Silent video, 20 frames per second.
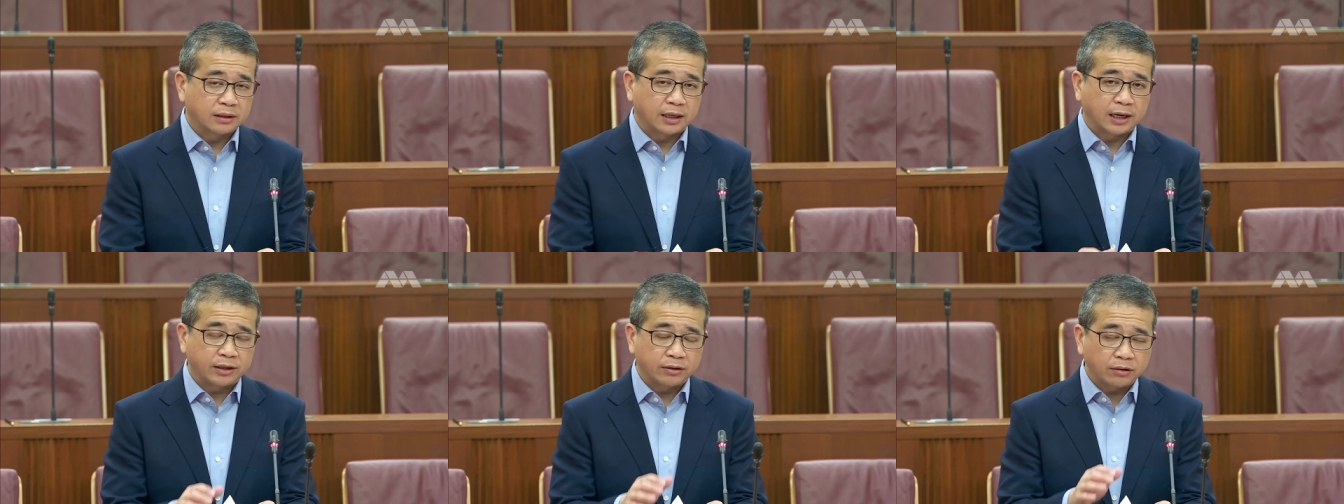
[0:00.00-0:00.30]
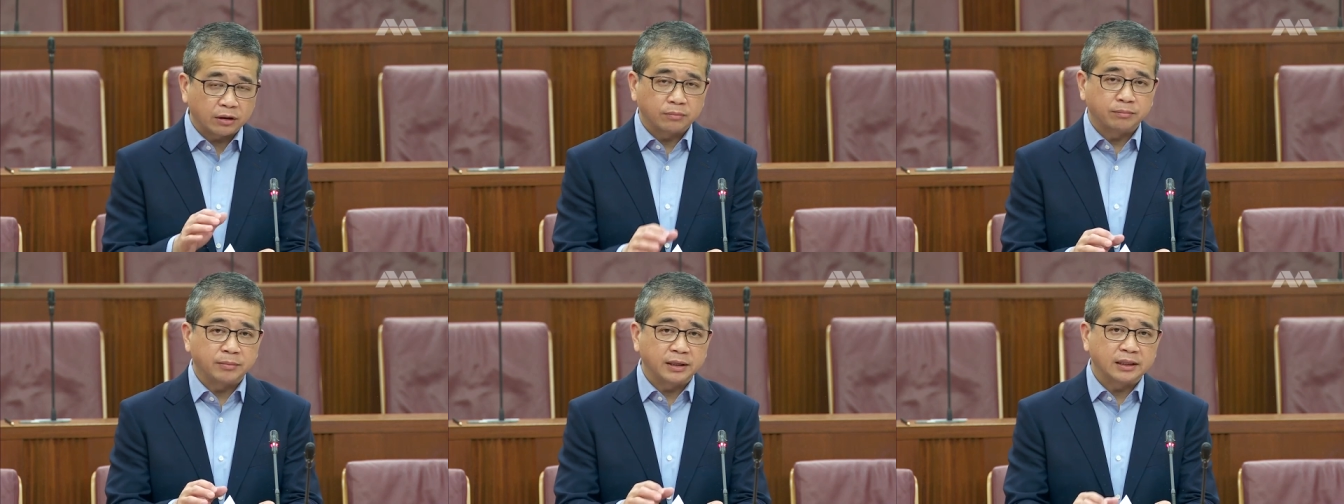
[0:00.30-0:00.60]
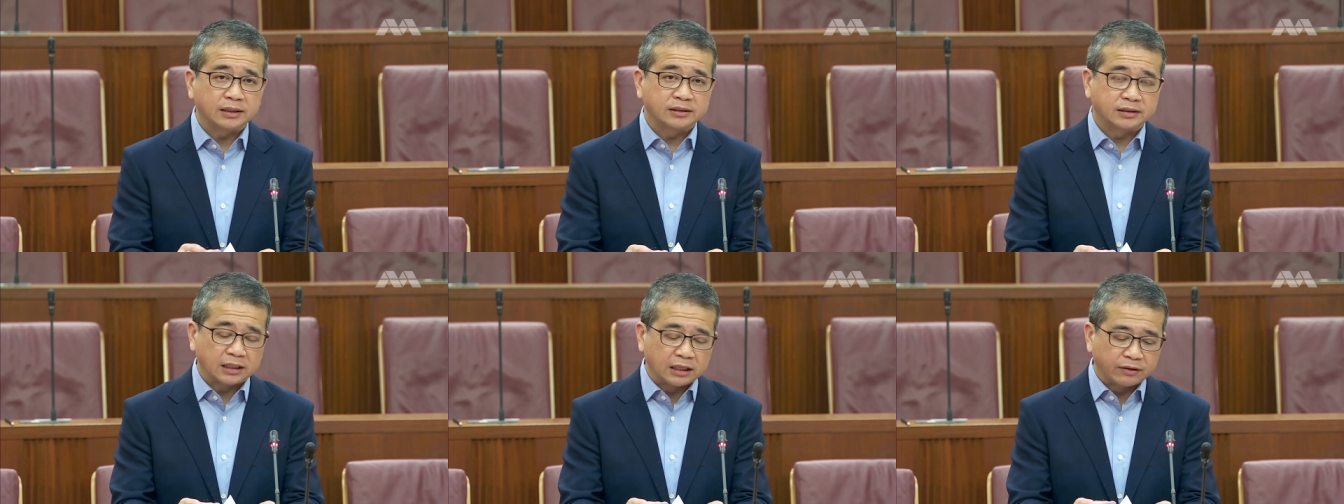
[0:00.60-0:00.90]
had not
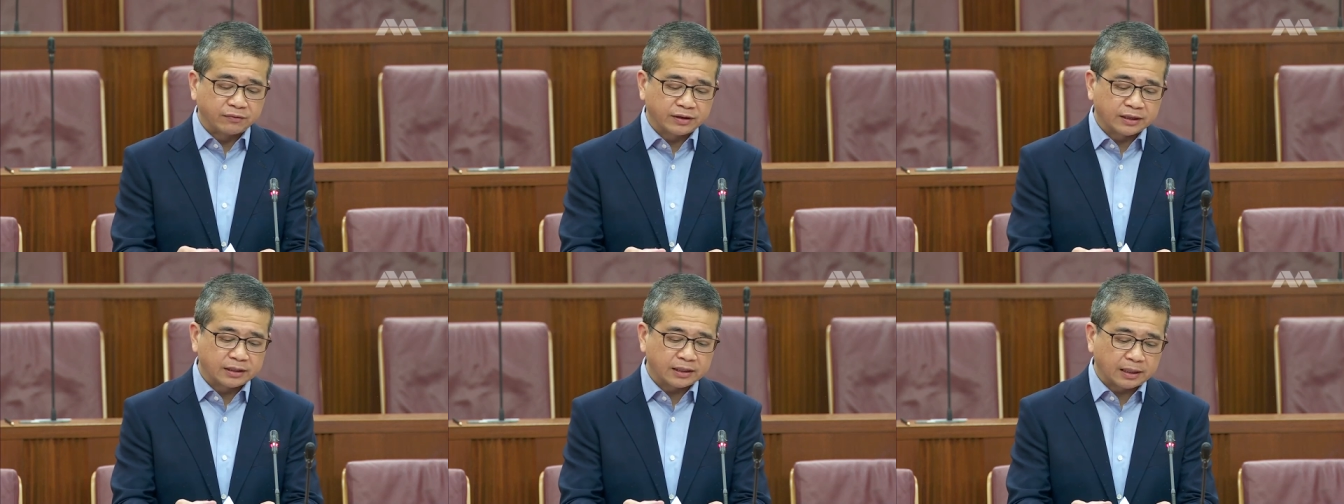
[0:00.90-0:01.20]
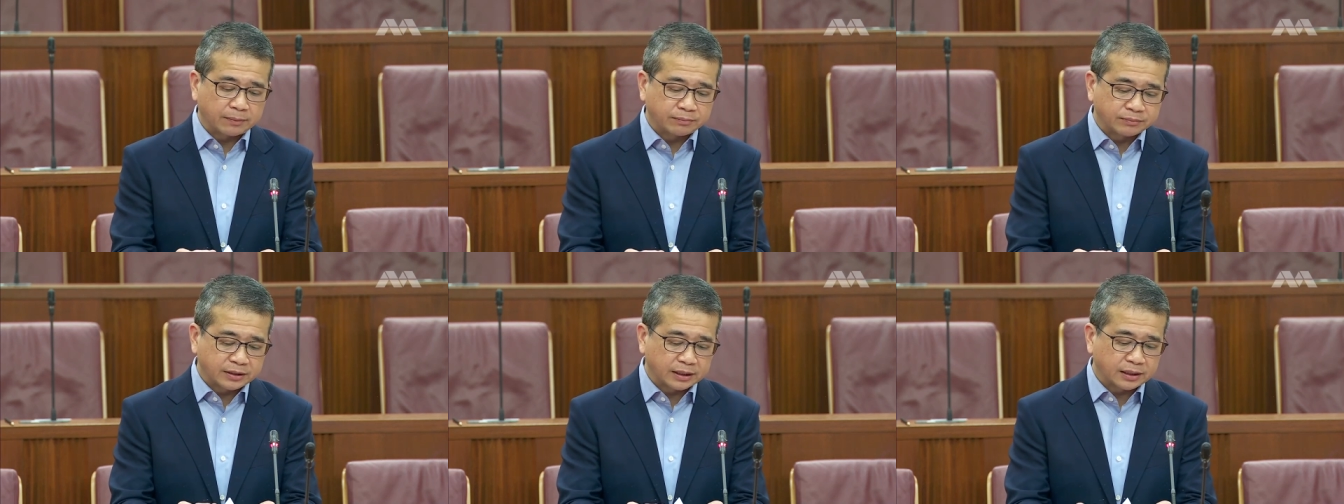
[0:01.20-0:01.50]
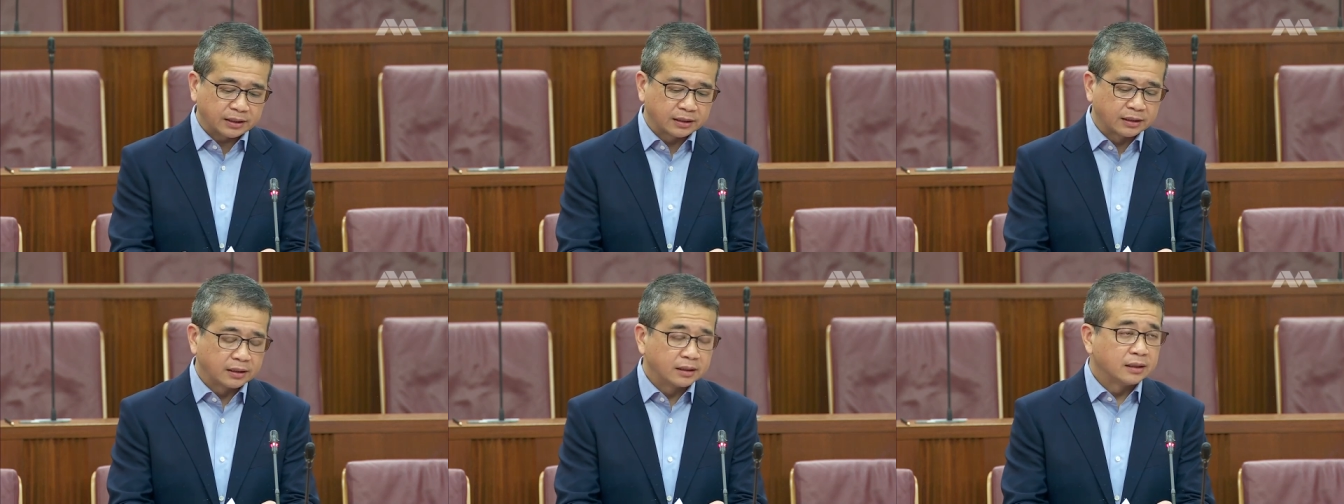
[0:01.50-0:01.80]
been a significant
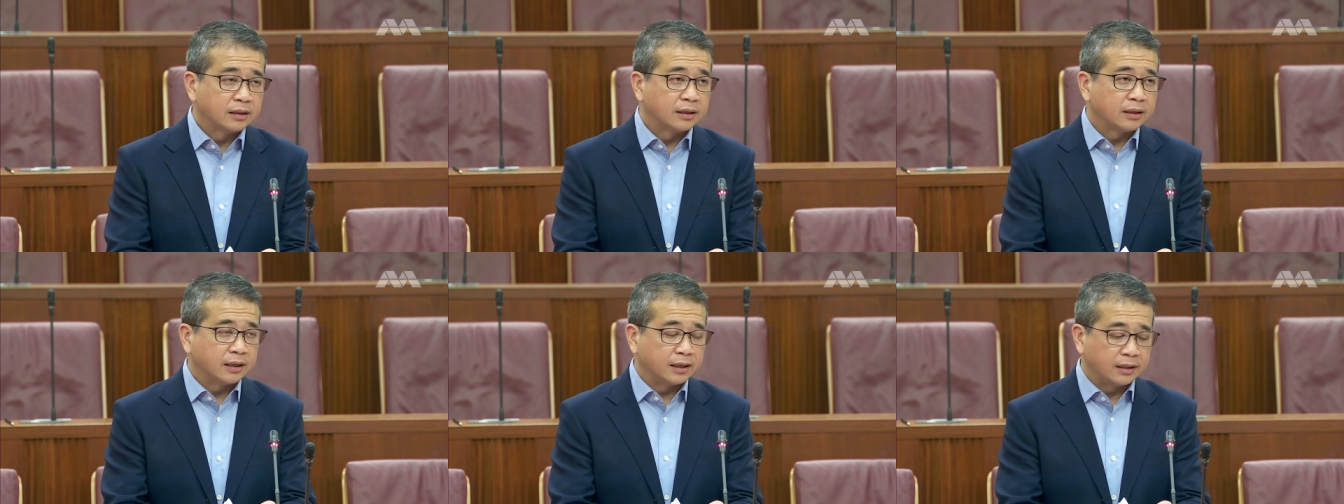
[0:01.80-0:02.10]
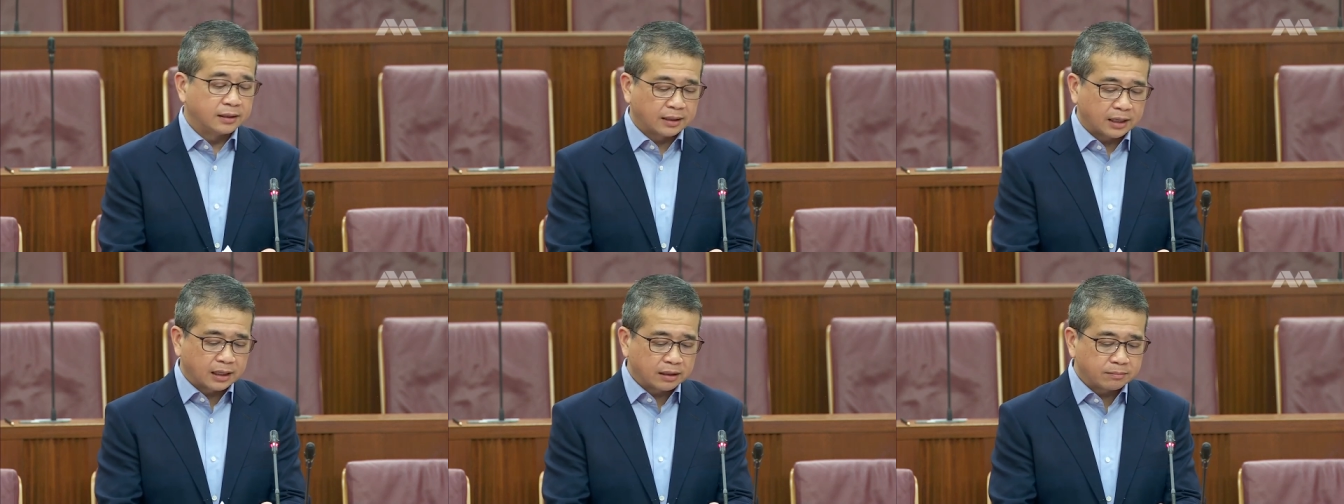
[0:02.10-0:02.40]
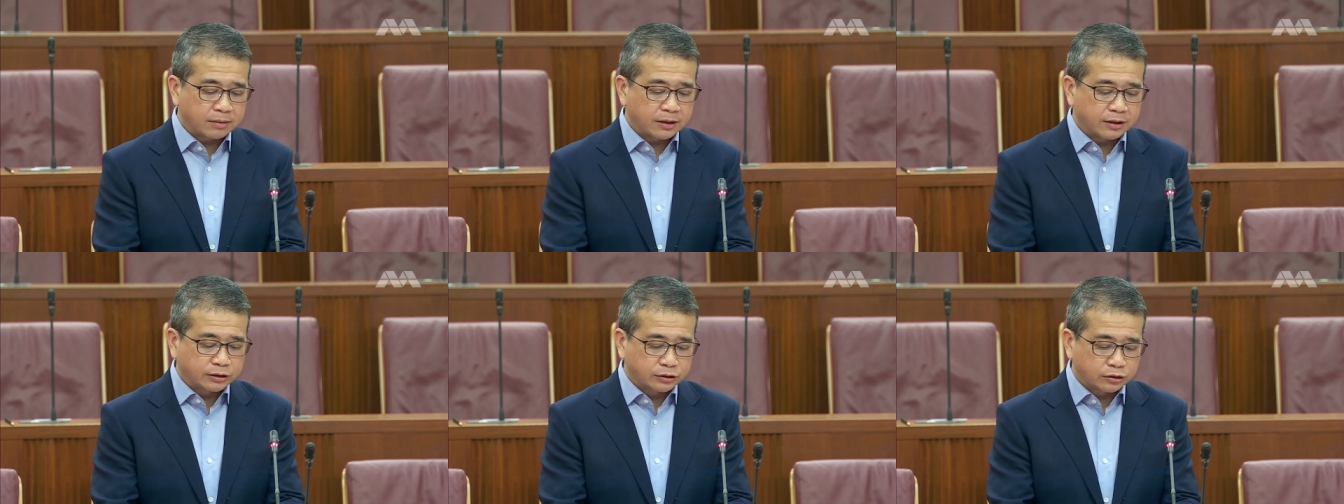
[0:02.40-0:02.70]
uptick in
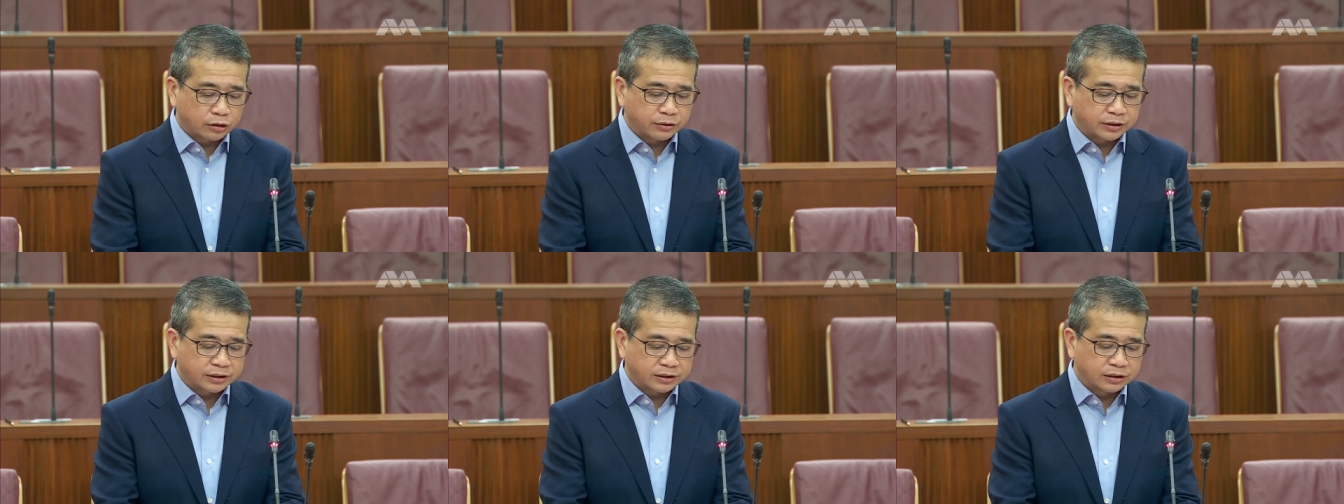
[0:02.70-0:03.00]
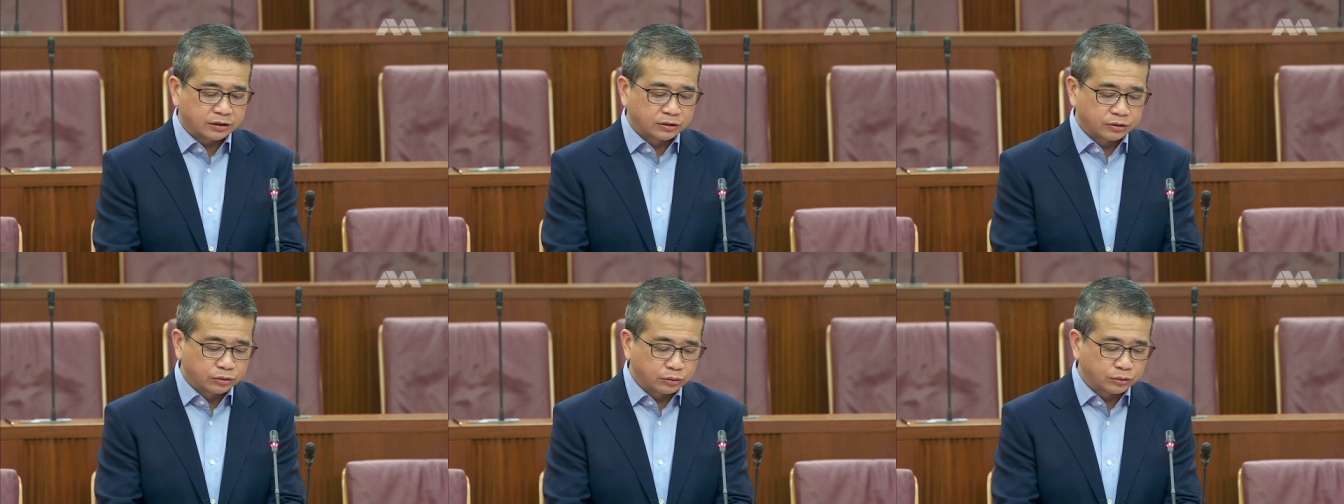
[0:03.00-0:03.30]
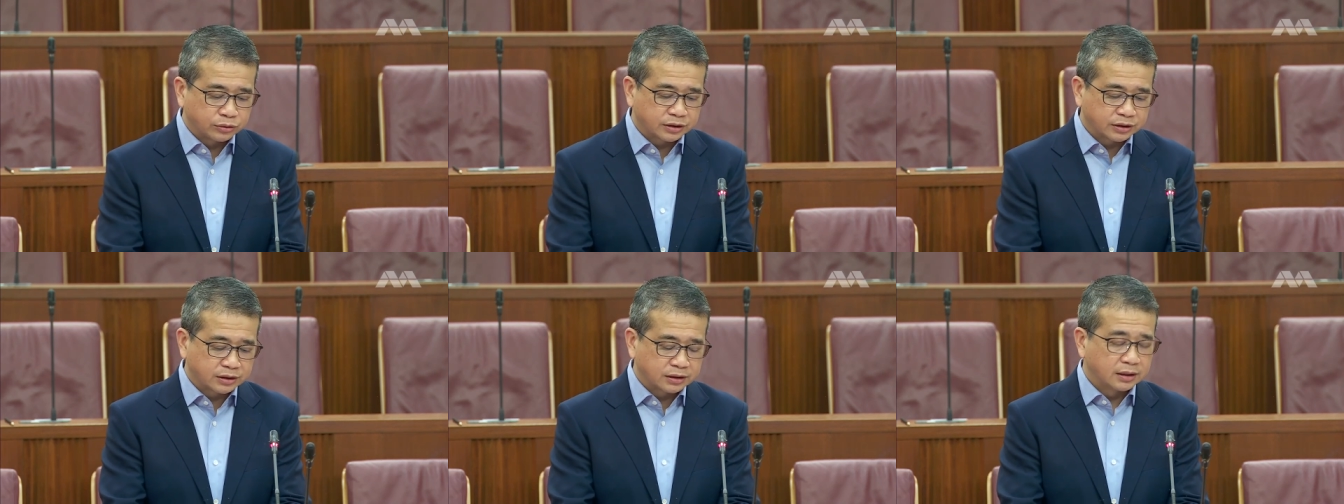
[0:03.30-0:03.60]
unmeritorious
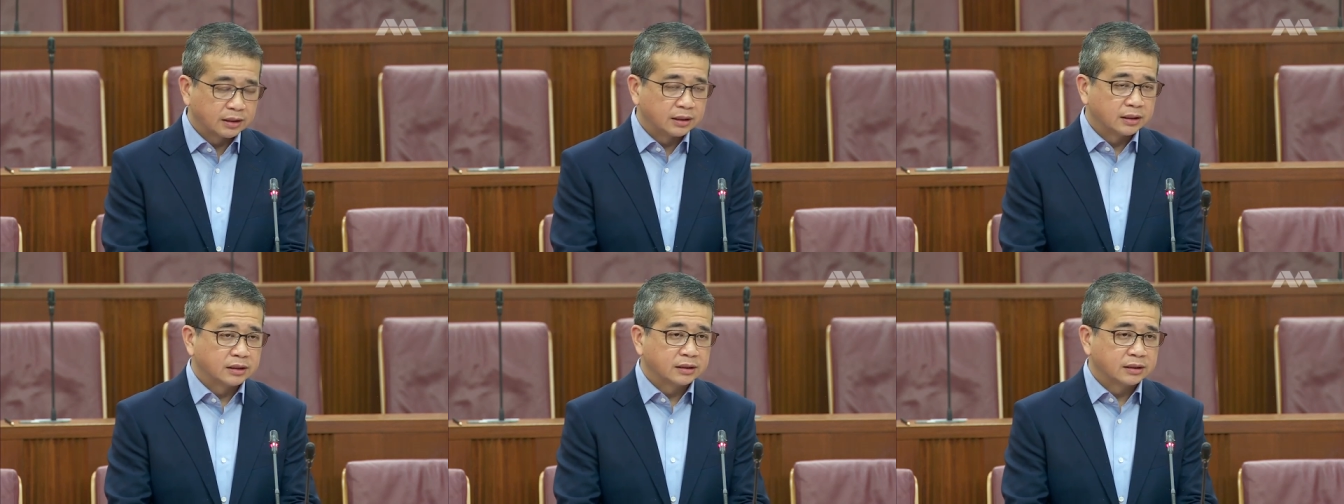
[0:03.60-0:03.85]
suits